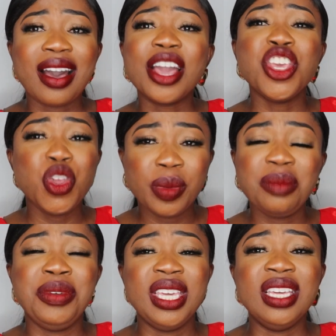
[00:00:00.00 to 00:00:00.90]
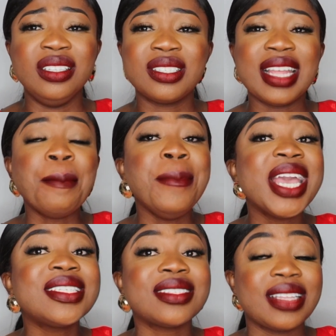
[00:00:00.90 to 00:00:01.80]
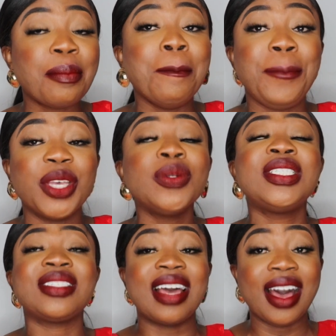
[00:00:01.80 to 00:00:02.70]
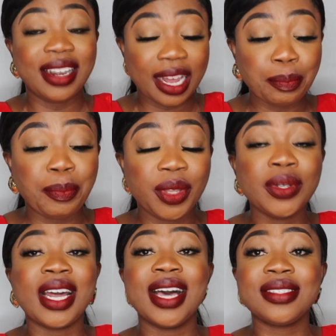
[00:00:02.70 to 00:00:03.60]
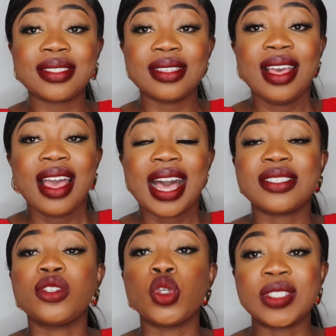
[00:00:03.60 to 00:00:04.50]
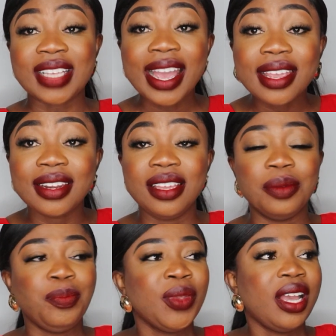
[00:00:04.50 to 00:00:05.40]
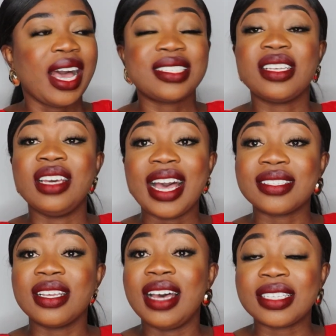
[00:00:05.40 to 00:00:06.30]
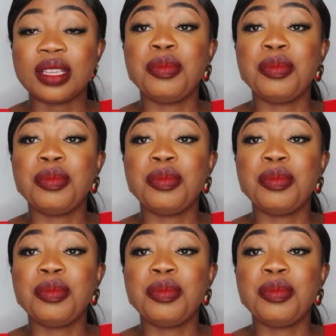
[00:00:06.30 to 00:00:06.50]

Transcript: human beings, that makes, that builds, uh, that build us as a society, as a, as a, as a